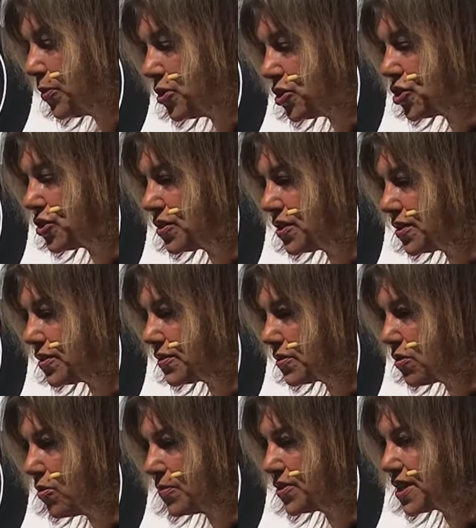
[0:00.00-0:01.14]
push this
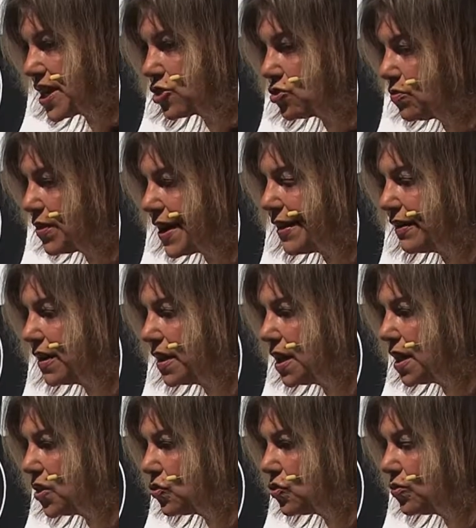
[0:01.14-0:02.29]

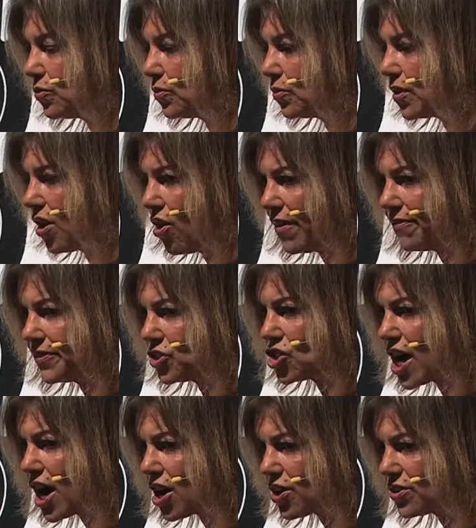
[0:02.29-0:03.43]
homosexuality to off the
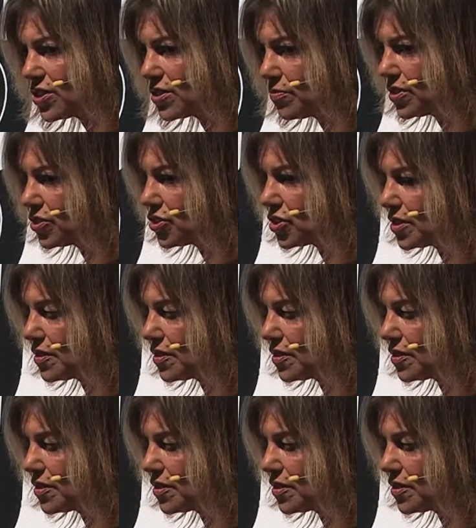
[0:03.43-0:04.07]
charts, which